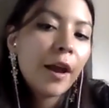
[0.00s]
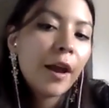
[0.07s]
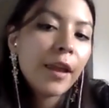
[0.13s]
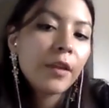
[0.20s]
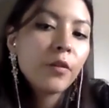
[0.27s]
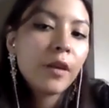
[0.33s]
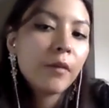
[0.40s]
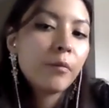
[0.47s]
to
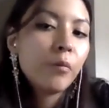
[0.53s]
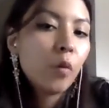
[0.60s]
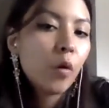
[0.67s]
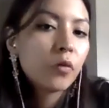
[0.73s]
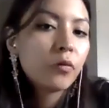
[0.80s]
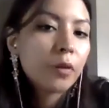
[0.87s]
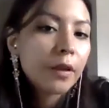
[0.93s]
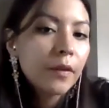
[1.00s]
give more
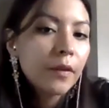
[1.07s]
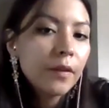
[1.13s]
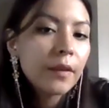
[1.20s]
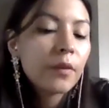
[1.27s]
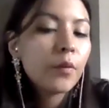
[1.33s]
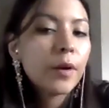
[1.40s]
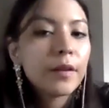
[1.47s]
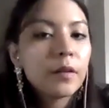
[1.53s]
reasons as
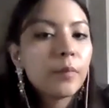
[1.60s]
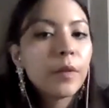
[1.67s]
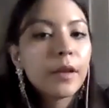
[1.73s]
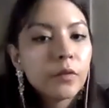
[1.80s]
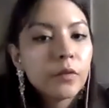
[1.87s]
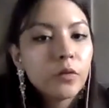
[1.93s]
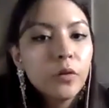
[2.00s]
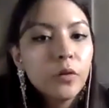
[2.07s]
to why something
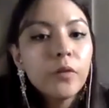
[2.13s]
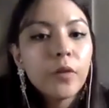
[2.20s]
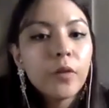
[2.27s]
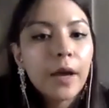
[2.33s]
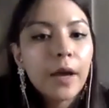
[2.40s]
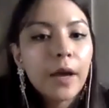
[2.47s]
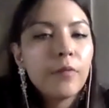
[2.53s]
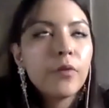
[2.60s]
is true. So
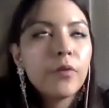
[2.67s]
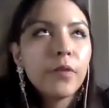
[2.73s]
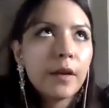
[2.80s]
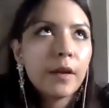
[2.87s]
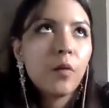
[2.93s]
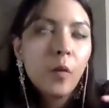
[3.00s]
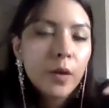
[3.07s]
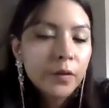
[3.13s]
I would say
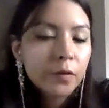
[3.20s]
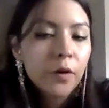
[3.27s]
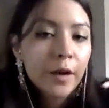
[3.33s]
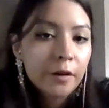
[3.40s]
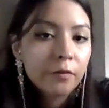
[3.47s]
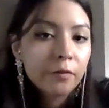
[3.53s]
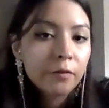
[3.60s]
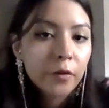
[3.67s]
always try and
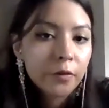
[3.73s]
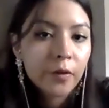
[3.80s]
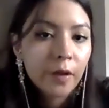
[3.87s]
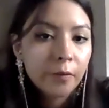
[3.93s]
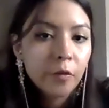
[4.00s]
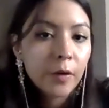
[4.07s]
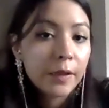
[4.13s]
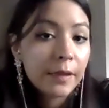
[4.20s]
force yourself
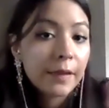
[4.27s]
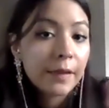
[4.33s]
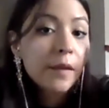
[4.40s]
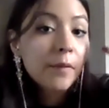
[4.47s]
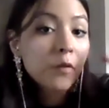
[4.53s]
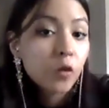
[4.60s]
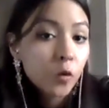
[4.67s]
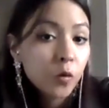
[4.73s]
to at least give
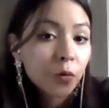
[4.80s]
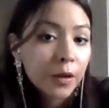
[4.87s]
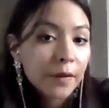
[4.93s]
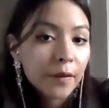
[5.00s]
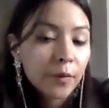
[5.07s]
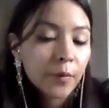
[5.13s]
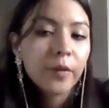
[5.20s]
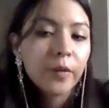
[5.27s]
2
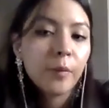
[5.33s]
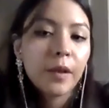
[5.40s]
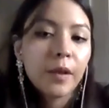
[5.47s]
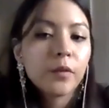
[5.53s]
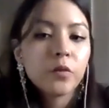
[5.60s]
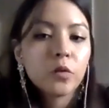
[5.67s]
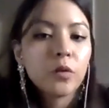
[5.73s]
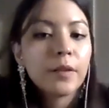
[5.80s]
reasons why something
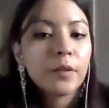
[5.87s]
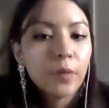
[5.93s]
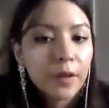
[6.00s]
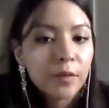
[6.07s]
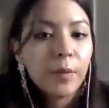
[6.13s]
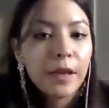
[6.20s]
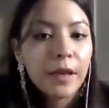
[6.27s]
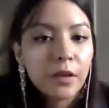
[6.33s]
is true and to
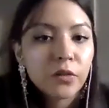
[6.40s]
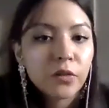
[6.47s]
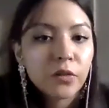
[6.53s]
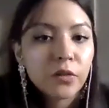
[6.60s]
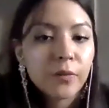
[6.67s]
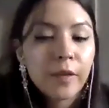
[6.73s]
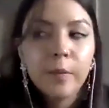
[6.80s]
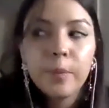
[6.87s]
explain each of
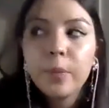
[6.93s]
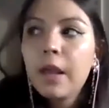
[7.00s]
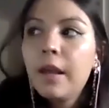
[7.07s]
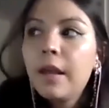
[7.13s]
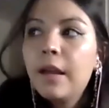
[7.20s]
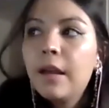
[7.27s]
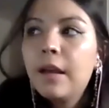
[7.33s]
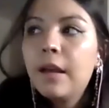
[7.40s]
them.
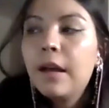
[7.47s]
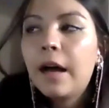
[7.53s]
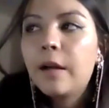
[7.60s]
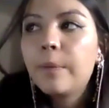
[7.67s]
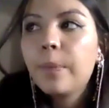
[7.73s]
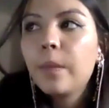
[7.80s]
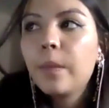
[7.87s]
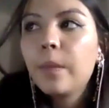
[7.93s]

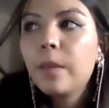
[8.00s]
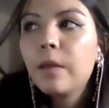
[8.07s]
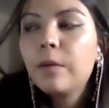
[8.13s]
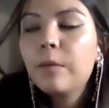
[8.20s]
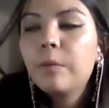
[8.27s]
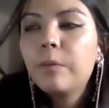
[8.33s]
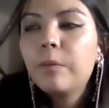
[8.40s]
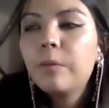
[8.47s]

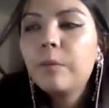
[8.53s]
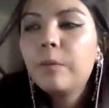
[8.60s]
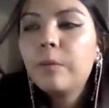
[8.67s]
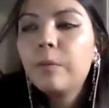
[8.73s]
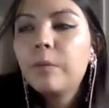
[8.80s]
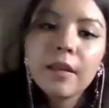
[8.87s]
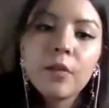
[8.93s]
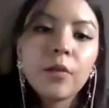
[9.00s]
But I do
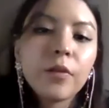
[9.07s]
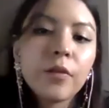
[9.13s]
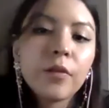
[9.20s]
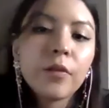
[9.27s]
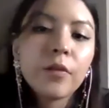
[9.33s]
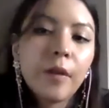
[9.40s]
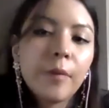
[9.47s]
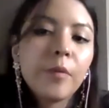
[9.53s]
think that you
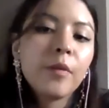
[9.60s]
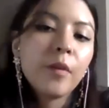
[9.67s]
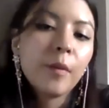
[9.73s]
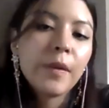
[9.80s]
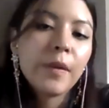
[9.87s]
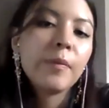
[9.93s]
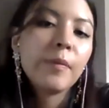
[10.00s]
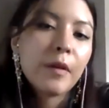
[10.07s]
also have to
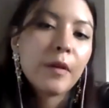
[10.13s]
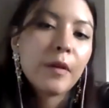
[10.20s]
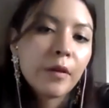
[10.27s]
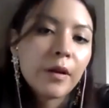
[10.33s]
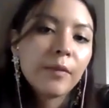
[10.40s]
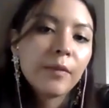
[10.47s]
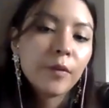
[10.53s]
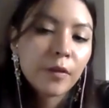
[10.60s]
sometimes be
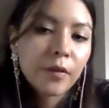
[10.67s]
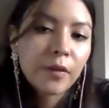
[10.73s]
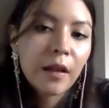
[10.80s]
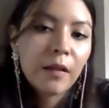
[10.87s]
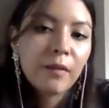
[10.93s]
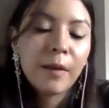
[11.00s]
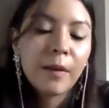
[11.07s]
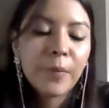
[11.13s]
honest with
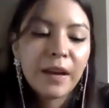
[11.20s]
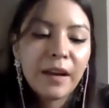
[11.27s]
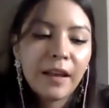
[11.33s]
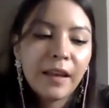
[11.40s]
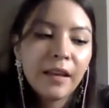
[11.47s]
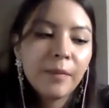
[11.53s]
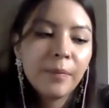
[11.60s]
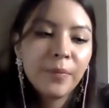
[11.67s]
yourself and be
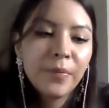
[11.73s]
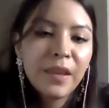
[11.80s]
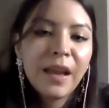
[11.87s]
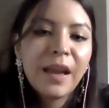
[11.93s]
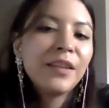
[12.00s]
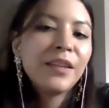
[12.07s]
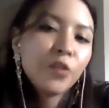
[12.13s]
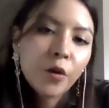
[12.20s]
like,
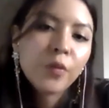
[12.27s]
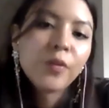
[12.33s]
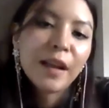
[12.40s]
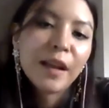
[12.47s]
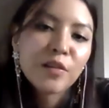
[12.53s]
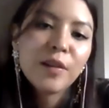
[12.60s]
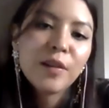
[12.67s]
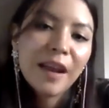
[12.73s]
I don't
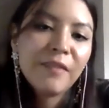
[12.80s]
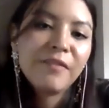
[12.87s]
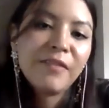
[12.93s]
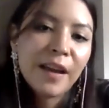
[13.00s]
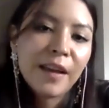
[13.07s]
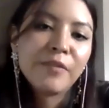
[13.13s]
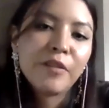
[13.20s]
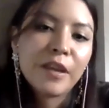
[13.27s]
actually have
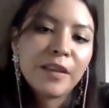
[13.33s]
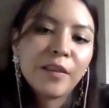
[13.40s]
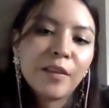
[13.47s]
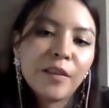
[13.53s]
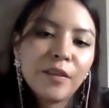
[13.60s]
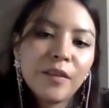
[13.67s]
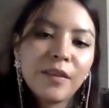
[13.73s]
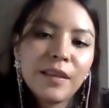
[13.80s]
5
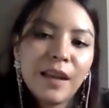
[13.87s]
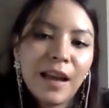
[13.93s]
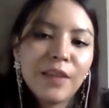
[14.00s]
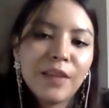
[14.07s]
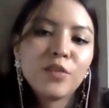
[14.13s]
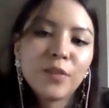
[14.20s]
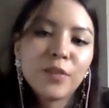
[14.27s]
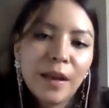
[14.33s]
reasons.
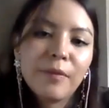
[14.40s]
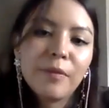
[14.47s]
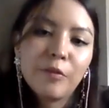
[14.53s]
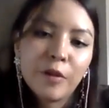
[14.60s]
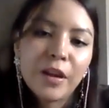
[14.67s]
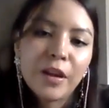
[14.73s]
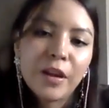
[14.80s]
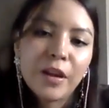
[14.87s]
I just have
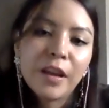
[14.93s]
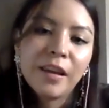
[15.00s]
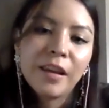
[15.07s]
3.